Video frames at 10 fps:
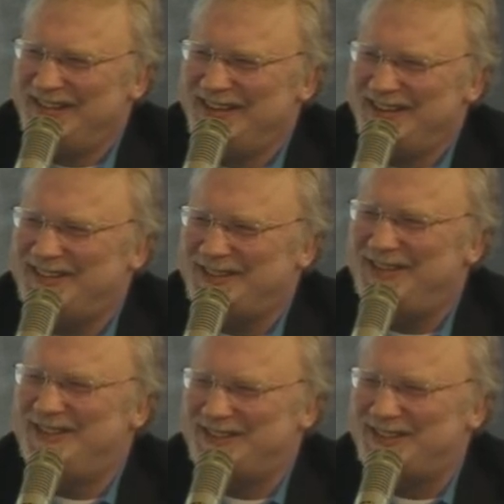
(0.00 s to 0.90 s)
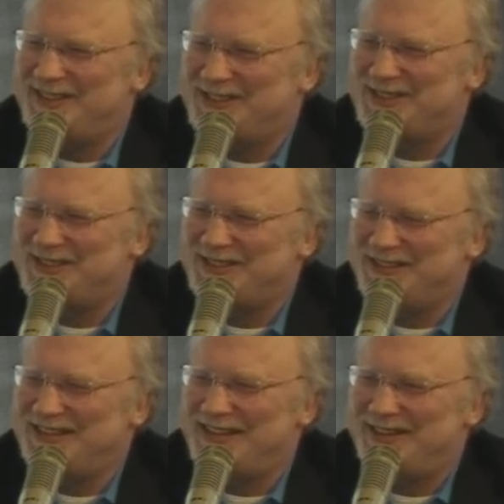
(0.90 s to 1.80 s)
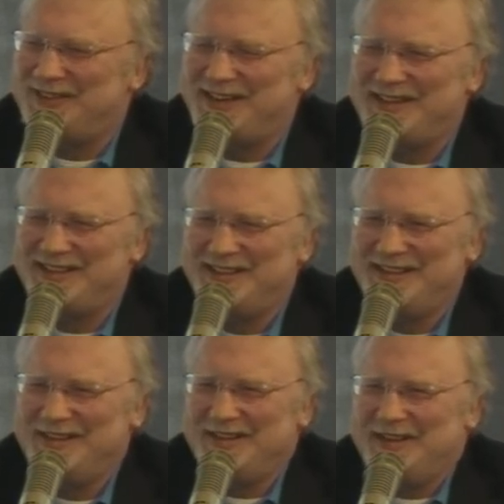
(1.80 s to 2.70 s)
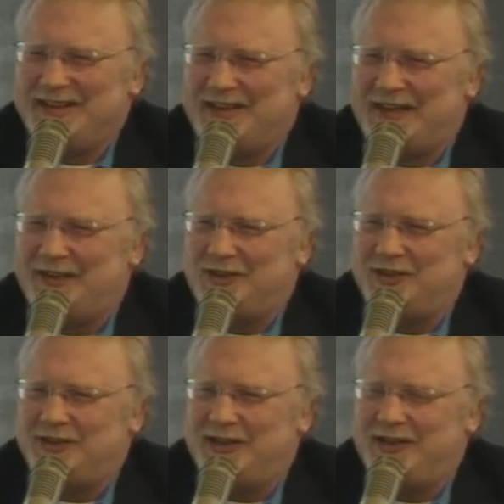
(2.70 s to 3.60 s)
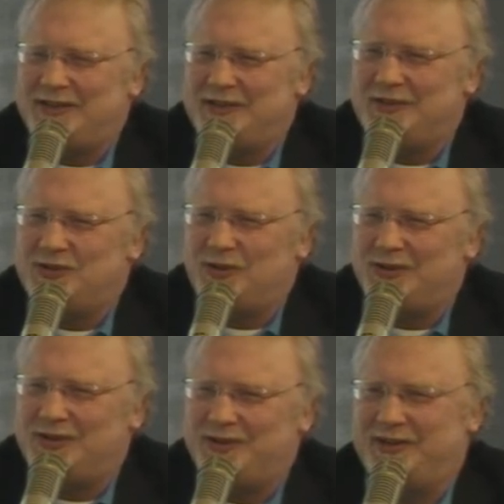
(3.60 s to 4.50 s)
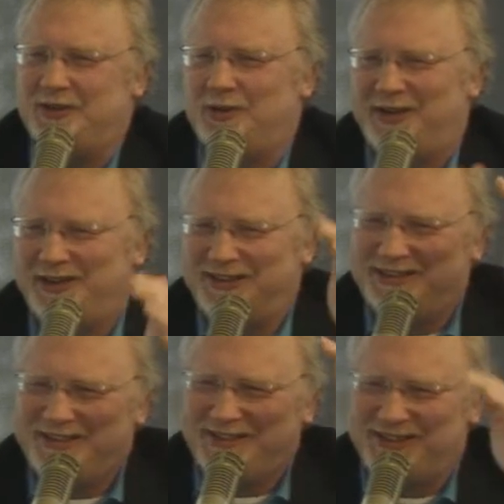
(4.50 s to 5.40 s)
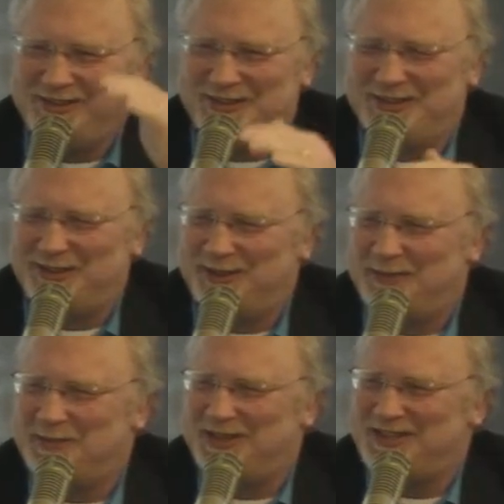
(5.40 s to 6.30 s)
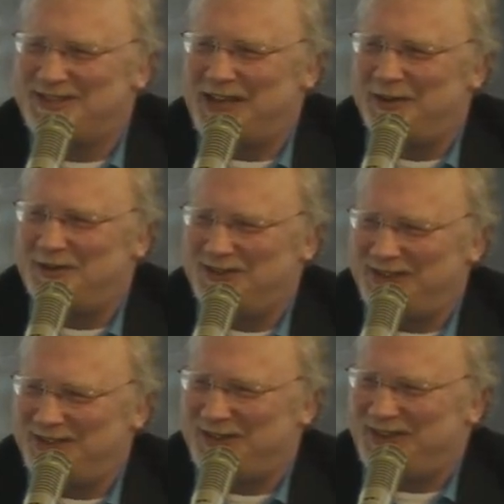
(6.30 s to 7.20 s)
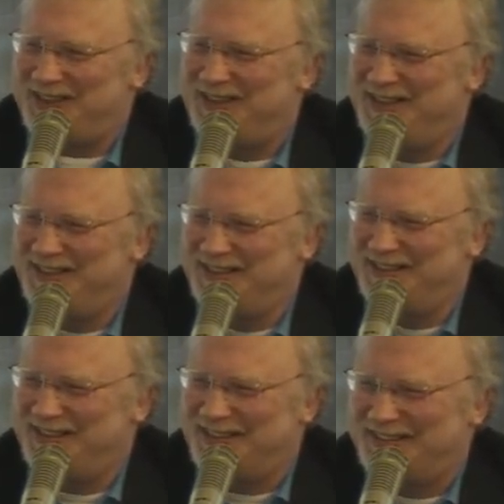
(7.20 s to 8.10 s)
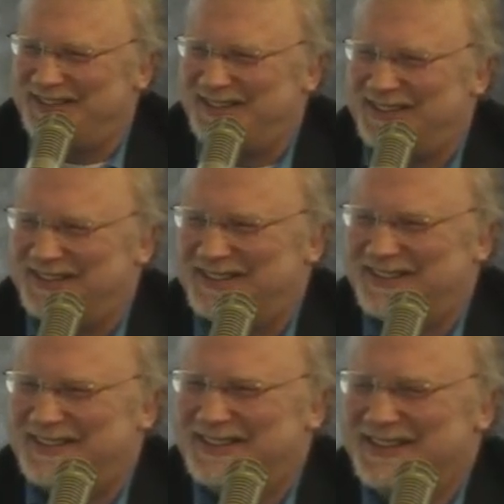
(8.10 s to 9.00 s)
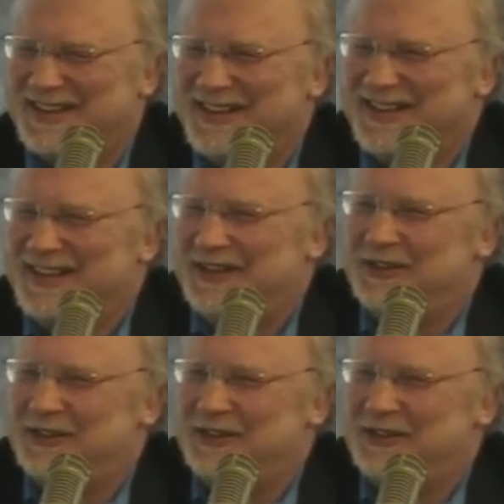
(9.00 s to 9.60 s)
You're so used to it. Yeah, uh-huh. Right. Yeah, I'll go to anything north of the equator. You can go to any place south of the equator. You do